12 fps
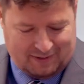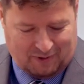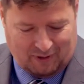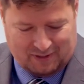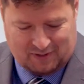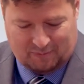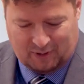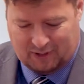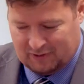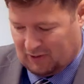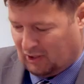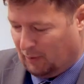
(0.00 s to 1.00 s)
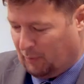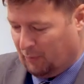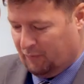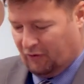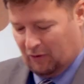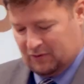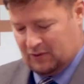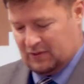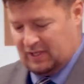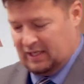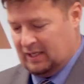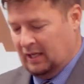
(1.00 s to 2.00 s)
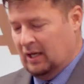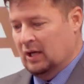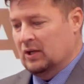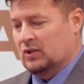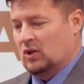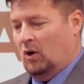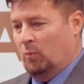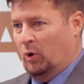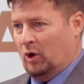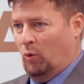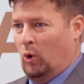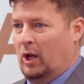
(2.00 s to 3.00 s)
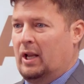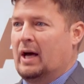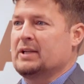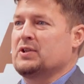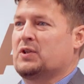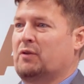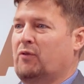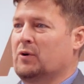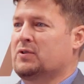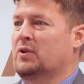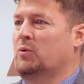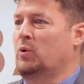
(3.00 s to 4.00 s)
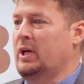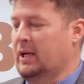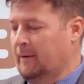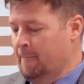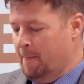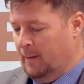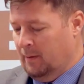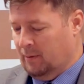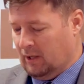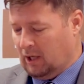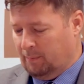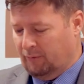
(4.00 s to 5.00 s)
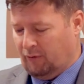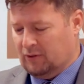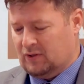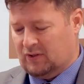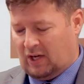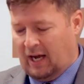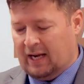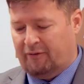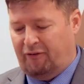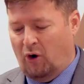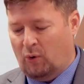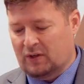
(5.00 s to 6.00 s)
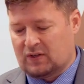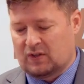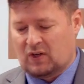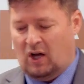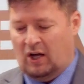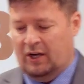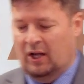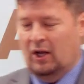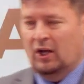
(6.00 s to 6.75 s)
interesting because a couple verses in Psalm 101, not just the verse of the week, but a couple verses, it kind of focuses on,